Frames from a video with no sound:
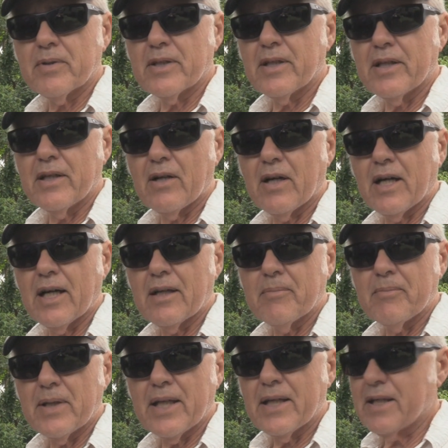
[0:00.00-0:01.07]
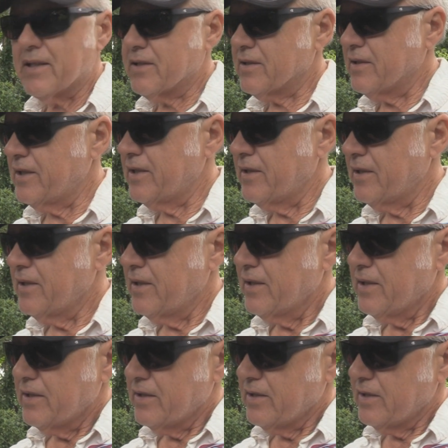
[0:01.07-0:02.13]
but automatically,
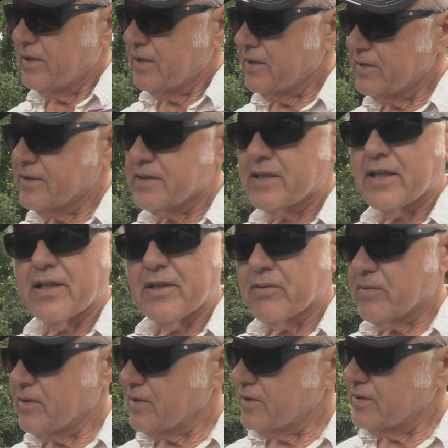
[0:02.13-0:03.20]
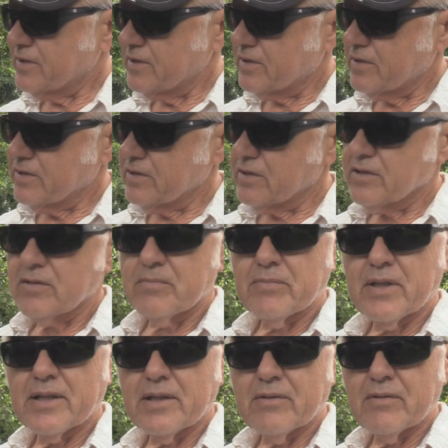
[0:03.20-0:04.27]
and this is how you release it. There's a little
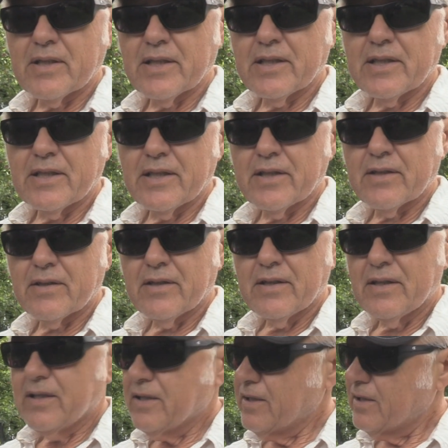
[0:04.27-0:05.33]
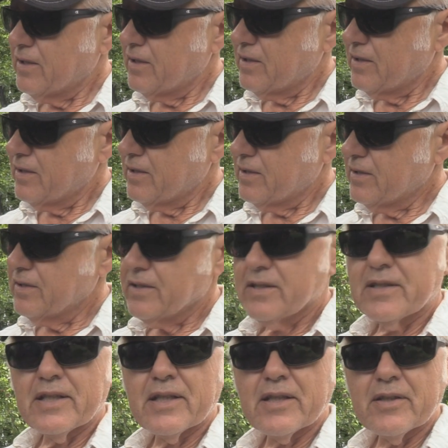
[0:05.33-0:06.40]
button right in here.
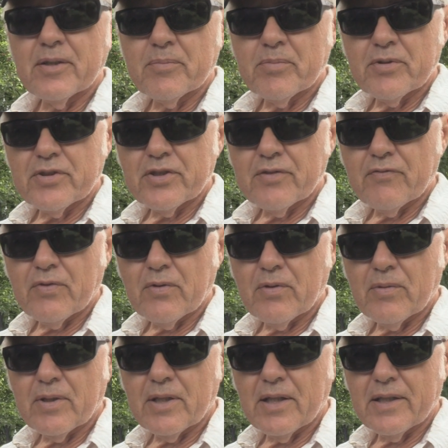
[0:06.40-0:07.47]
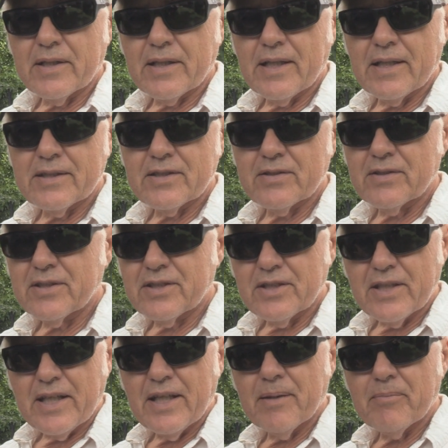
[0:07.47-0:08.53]
You take it and you push it forward like that, so that
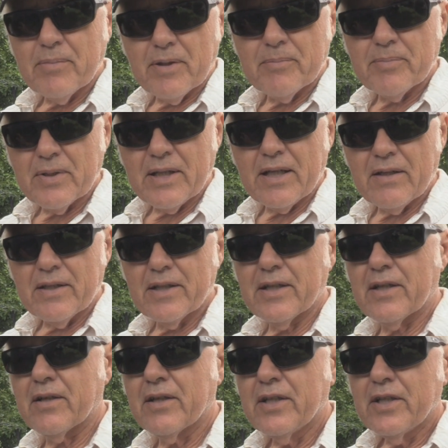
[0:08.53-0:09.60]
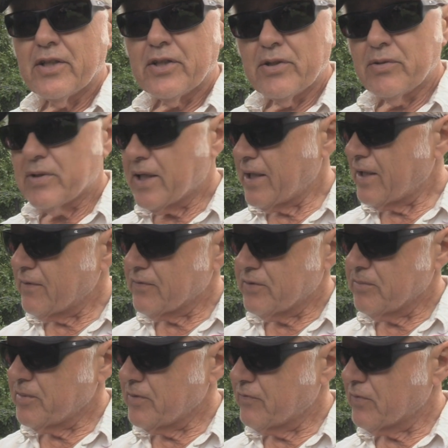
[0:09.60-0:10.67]
you can't bump it out here. You have
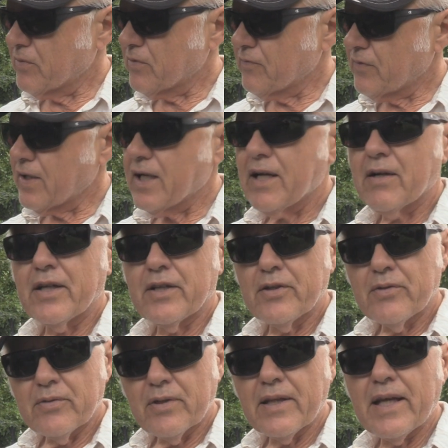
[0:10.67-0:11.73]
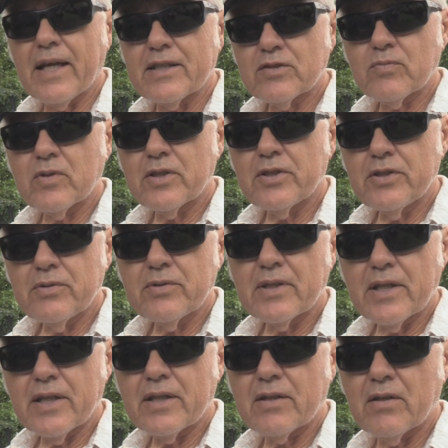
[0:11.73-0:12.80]
to, before firing, that's when you
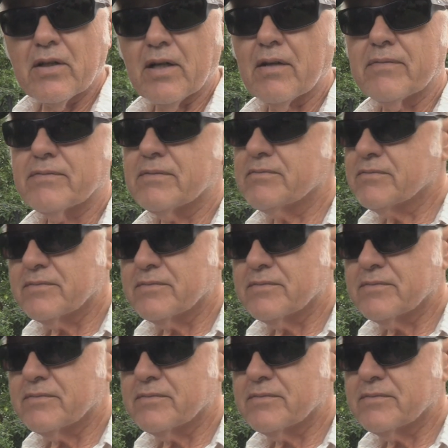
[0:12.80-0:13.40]
take it off.